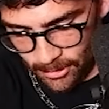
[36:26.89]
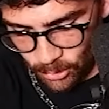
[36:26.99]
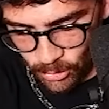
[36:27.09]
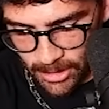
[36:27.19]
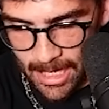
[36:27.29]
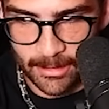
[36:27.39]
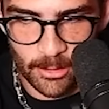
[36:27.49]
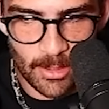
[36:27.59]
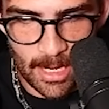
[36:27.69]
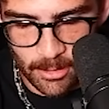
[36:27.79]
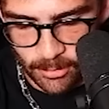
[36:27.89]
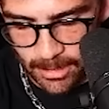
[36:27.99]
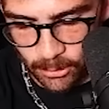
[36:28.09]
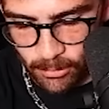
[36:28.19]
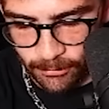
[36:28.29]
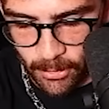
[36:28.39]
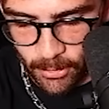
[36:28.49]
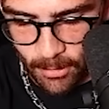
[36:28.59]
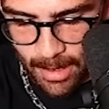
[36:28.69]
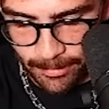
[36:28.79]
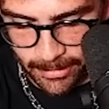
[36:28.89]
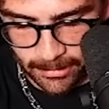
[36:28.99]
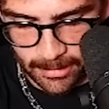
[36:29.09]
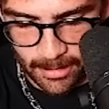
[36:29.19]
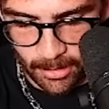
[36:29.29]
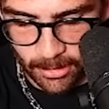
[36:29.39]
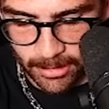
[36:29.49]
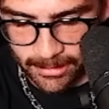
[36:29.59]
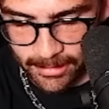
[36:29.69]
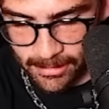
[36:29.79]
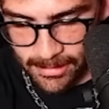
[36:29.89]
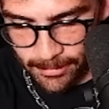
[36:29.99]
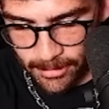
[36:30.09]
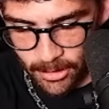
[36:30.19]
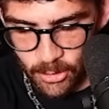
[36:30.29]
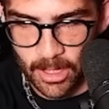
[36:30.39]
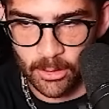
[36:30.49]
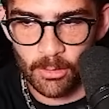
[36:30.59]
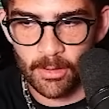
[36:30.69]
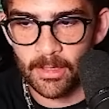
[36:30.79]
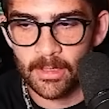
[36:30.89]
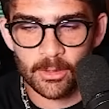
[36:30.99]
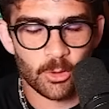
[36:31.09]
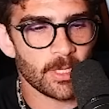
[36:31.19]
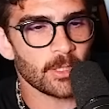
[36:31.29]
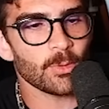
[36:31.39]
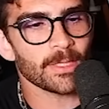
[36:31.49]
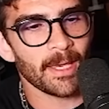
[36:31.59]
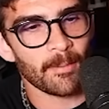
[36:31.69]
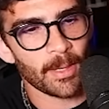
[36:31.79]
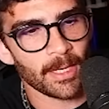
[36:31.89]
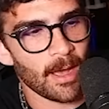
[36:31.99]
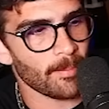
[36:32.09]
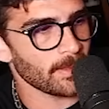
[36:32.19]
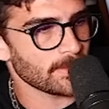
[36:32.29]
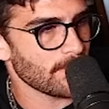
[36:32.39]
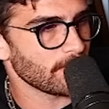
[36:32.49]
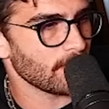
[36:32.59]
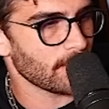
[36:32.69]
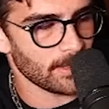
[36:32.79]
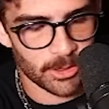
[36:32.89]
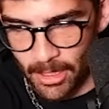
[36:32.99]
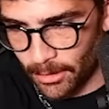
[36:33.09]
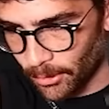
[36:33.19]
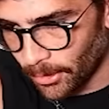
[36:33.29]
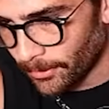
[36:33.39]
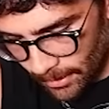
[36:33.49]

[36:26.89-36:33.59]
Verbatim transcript: just can't do that you can't do a photo op at the arlington cemetery you can't do a you can't do a campaign op at a cemetery in general